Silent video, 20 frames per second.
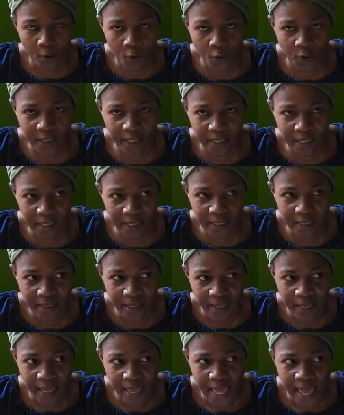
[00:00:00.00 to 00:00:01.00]

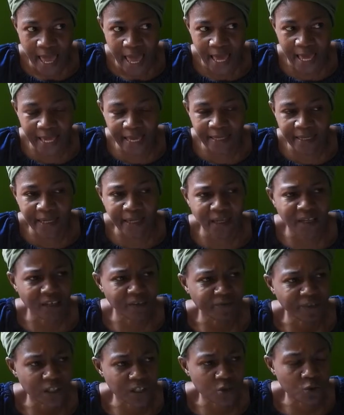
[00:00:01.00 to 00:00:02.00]
Okay, and a lot
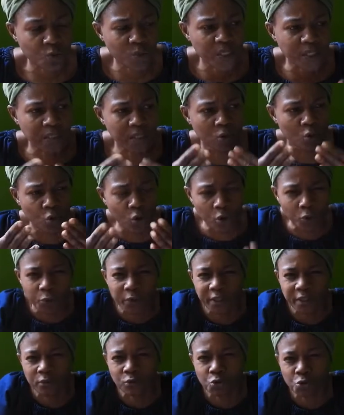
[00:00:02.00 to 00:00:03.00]
of us, we
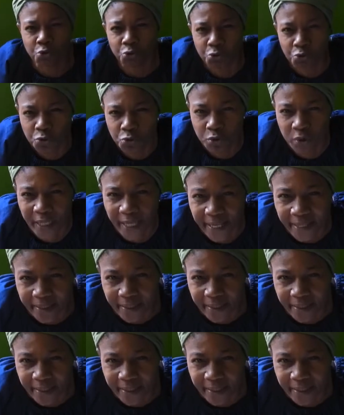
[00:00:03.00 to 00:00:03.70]
going into